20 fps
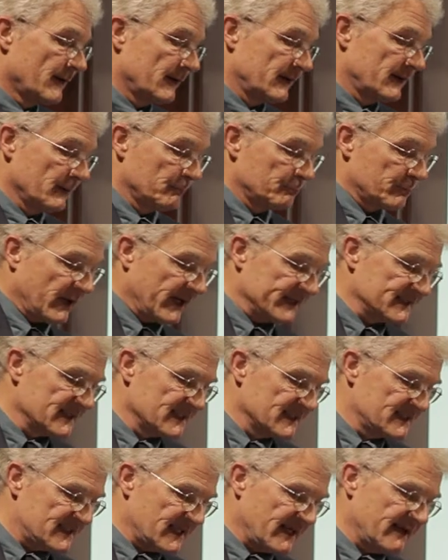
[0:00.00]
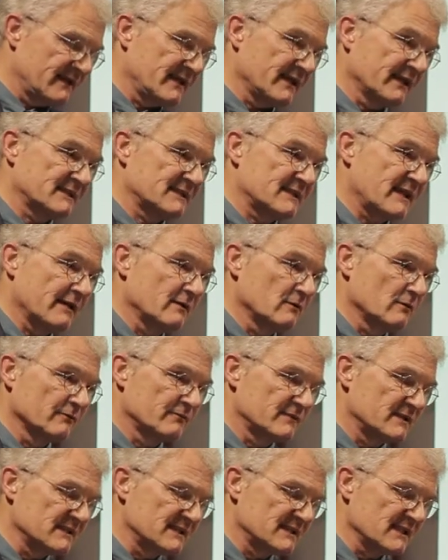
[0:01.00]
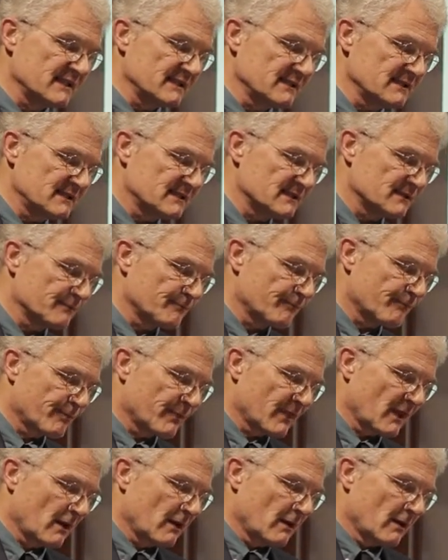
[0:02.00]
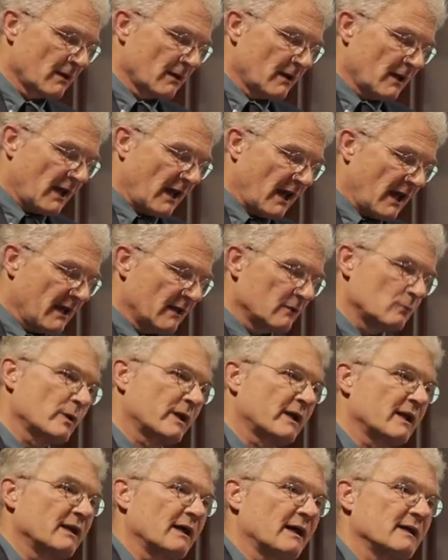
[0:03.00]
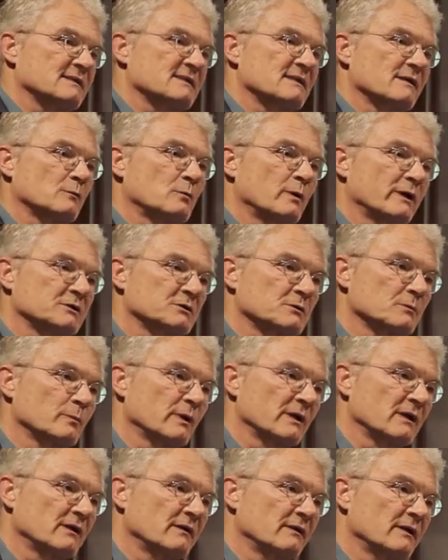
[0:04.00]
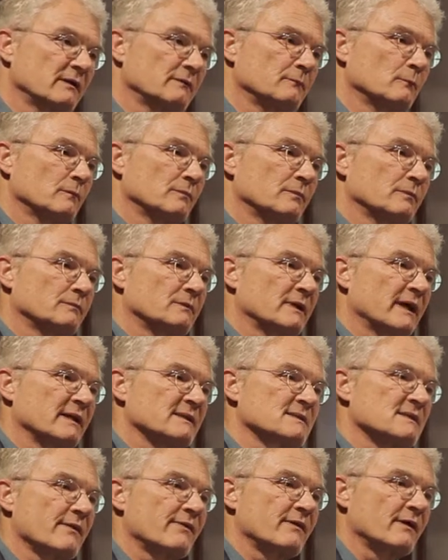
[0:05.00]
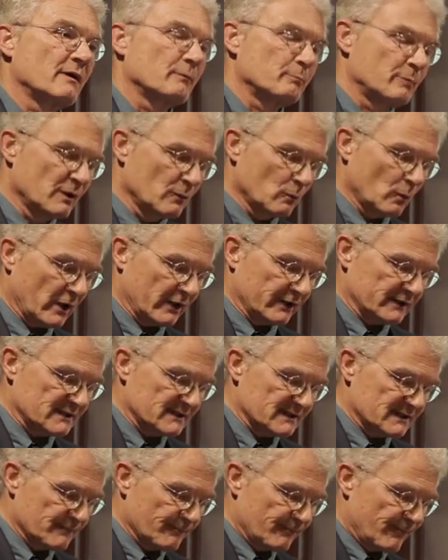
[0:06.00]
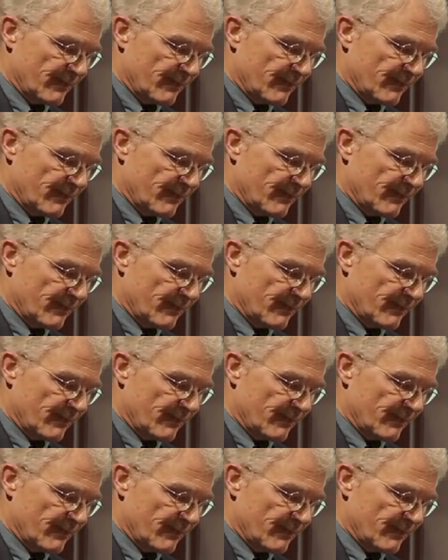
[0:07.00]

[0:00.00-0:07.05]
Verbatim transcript: the presence and the extent of disease, and we can ask the question whether the cancer therapy works.